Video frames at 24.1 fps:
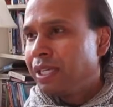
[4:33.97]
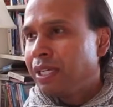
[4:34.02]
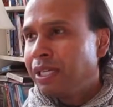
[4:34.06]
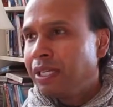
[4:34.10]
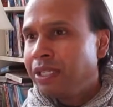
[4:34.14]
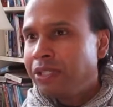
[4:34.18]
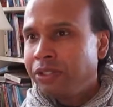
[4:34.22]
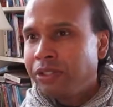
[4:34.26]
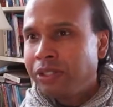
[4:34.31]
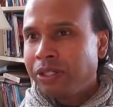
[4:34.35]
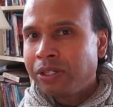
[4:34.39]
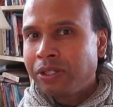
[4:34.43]

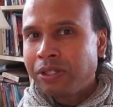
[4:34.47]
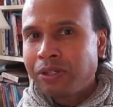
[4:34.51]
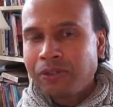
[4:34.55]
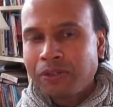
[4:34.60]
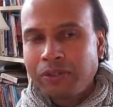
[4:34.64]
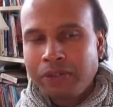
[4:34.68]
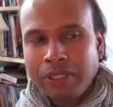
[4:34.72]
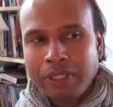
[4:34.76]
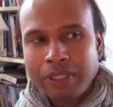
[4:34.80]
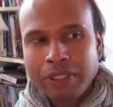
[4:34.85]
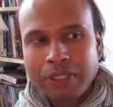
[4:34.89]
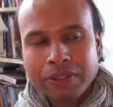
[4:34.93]
And you go,
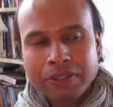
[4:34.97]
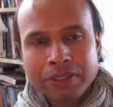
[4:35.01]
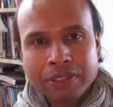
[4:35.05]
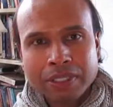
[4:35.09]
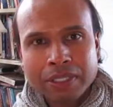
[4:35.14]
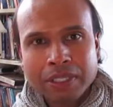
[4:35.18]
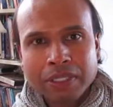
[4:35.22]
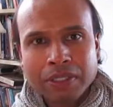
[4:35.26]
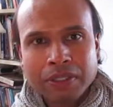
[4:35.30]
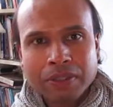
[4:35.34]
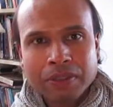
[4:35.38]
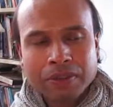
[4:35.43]
you know,
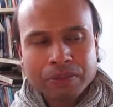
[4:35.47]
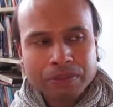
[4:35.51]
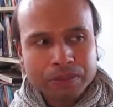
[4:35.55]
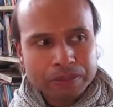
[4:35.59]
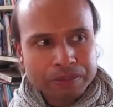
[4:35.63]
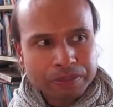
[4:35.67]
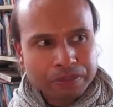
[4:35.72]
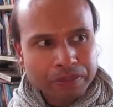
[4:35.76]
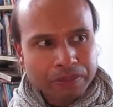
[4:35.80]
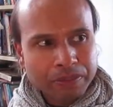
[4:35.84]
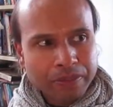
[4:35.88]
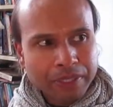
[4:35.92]
so
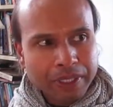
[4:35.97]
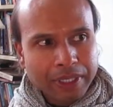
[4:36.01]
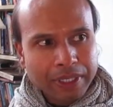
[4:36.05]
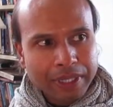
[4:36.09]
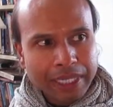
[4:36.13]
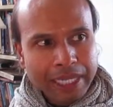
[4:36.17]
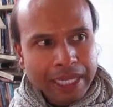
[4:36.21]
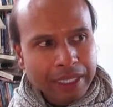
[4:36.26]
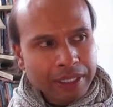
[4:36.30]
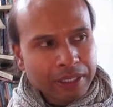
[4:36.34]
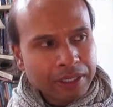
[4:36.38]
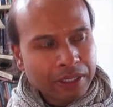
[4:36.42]

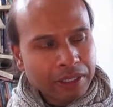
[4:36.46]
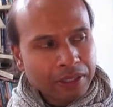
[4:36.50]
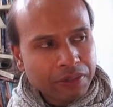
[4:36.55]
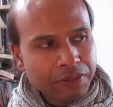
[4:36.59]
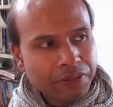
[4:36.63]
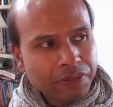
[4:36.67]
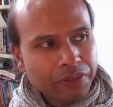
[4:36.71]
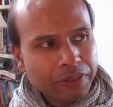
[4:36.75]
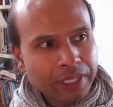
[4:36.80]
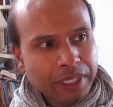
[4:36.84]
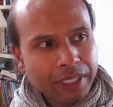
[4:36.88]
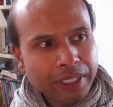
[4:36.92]
that kind
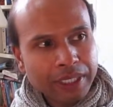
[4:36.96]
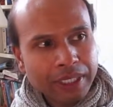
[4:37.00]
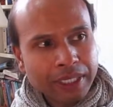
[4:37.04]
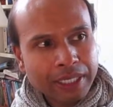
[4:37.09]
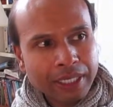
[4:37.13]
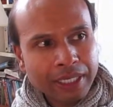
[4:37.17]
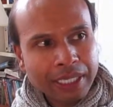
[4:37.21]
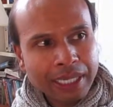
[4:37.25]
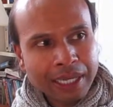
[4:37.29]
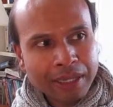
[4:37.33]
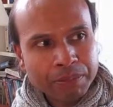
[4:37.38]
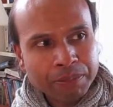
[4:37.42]
of thing
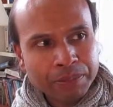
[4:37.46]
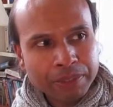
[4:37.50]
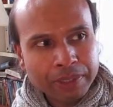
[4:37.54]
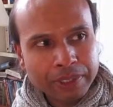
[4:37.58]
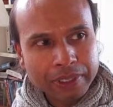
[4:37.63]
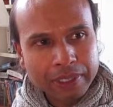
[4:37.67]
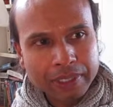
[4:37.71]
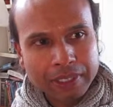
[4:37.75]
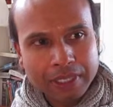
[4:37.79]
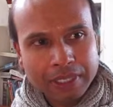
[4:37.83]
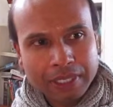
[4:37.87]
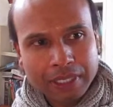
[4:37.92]
can
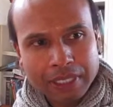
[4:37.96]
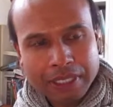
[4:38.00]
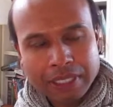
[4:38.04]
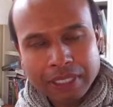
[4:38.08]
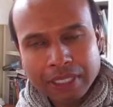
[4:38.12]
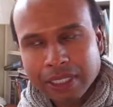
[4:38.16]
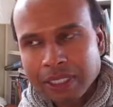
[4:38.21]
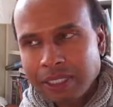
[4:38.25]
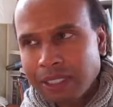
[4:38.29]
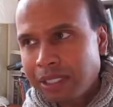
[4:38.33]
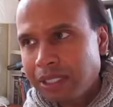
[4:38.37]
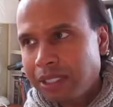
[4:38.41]
happen.
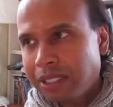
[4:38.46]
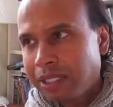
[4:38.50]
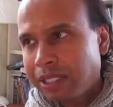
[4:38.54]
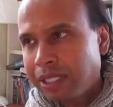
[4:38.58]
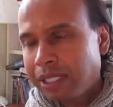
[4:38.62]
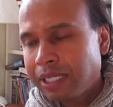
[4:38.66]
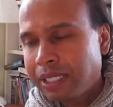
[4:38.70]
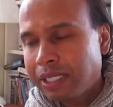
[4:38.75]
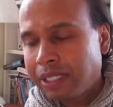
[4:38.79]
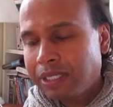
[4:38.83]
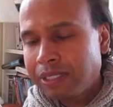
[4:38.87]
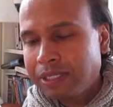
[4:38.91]
Uh,
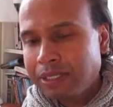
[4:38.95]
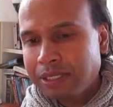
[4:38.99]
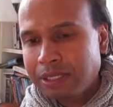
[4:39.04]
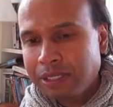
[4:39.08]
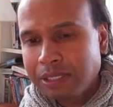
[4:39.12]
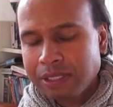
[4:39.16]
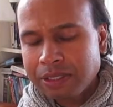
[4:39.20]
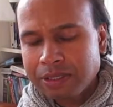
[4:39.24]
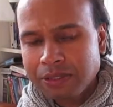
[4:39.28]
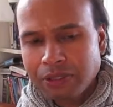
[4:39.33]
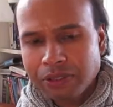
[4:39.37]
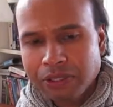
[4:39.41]
and
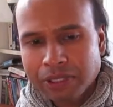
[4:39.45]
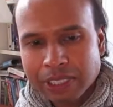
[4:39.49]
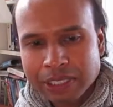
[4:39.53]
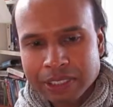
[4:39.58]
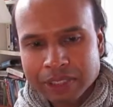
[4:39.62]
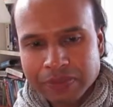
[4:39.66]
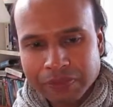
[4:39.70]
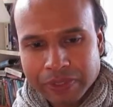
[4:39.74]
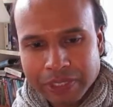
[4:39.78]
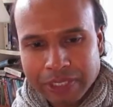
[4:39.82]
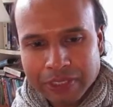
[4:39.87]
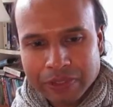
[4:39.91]
uh, it's not a
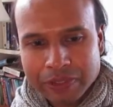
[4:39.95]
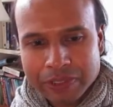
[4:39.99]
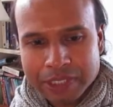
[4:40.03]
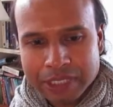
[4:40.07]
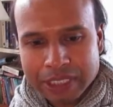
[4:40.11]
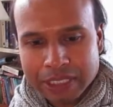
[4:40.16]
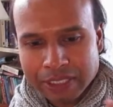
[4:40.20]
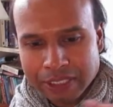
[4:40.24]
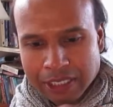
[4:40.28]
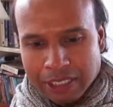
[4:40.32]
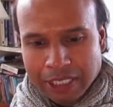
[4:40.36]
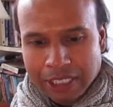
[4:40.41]
nice video, is
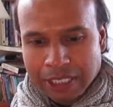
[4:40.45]
it?